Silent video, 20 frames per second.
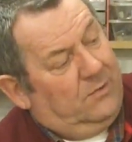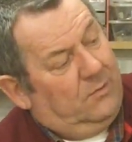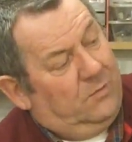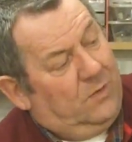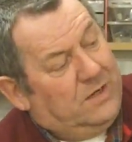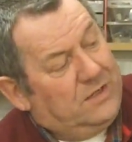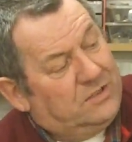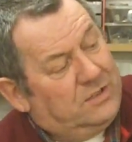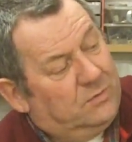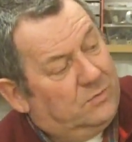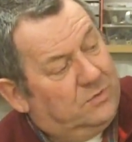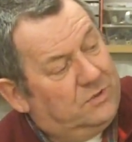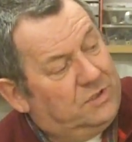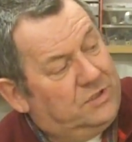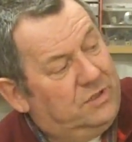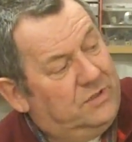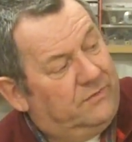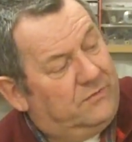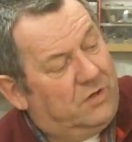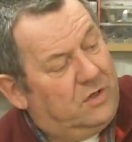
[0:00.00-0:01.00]
Once
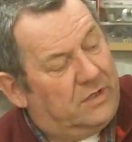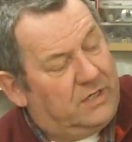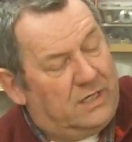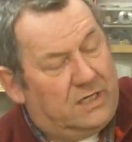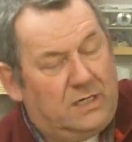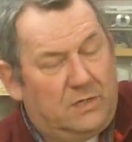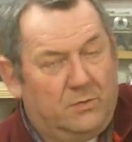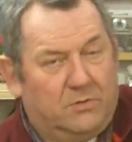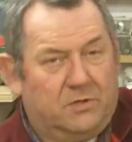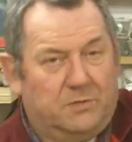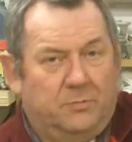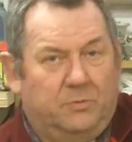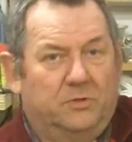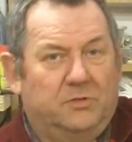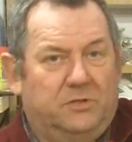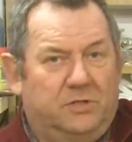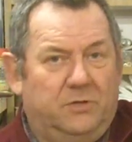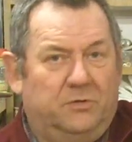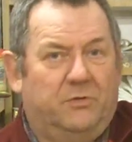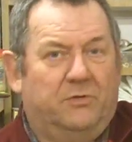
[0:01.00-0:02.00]
you've got it, you want to
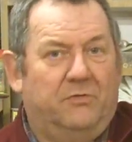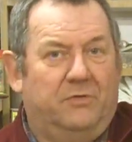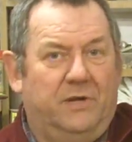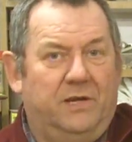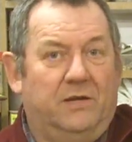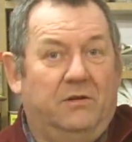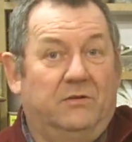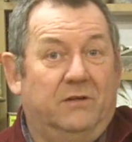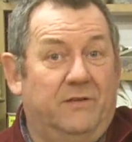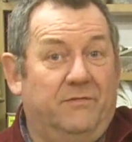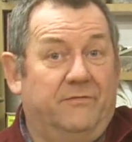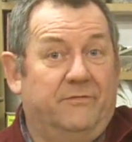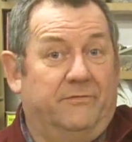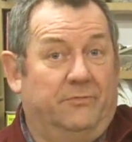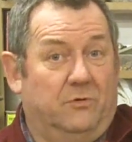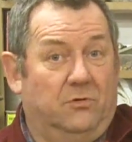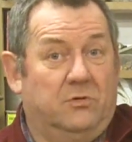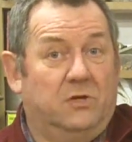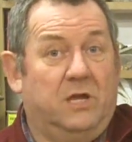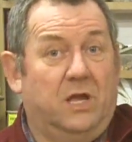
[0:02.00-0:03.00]
put 2 or 3 or even
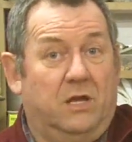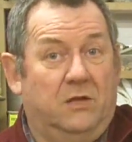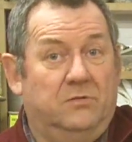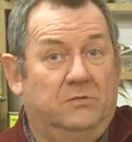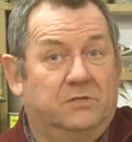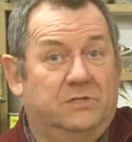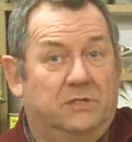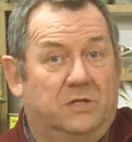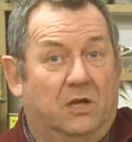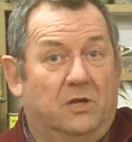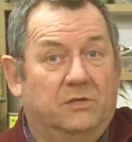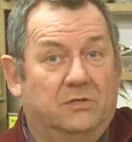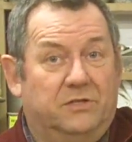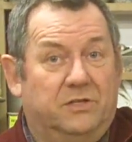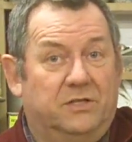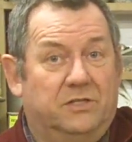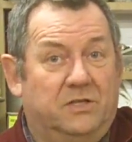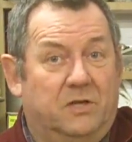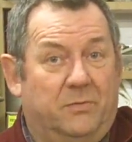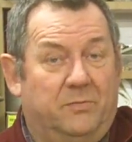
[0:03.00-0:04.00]
4 coats onto
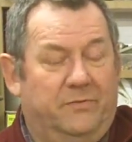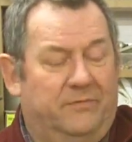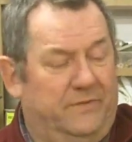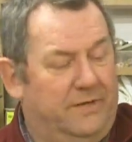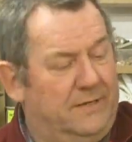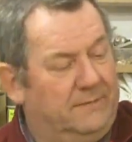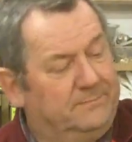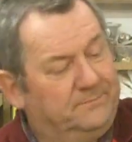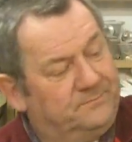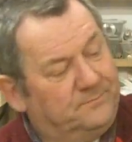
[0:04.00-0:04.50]
the top of it.